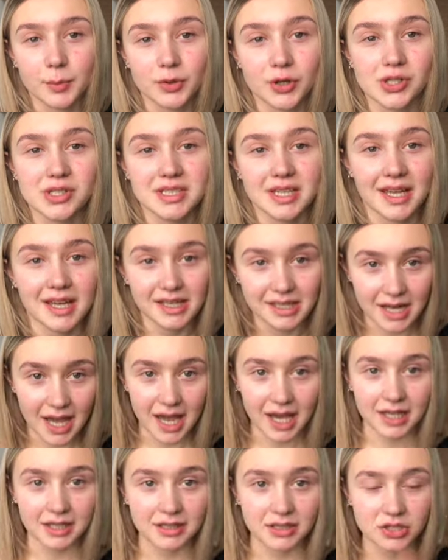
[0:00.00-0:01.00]
routine
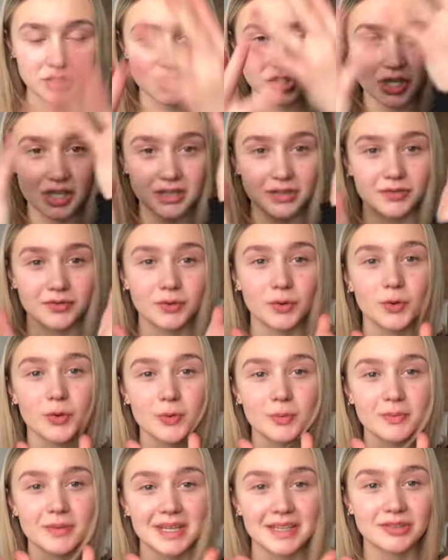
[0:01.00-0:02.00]
and
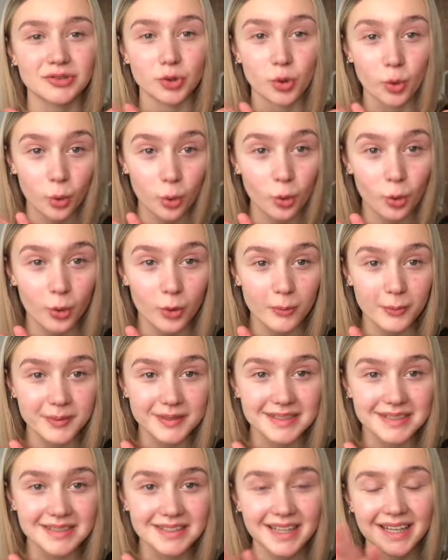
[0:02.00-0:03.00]
transform this
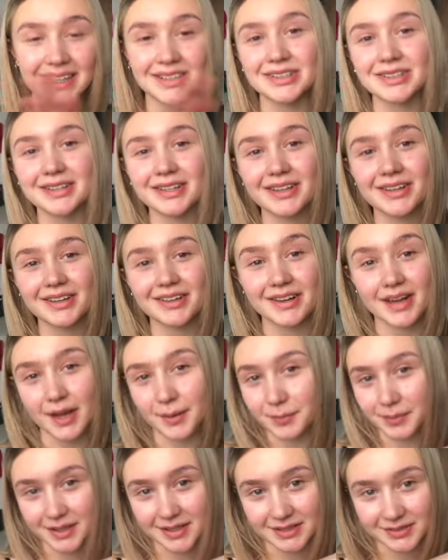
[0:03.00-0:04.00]
corpse into a
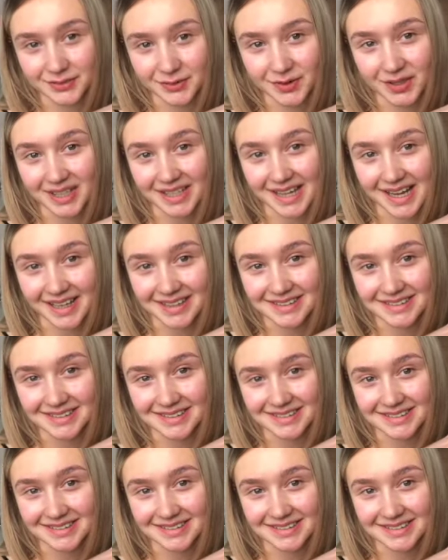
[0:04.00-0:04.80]
beautiful goddess.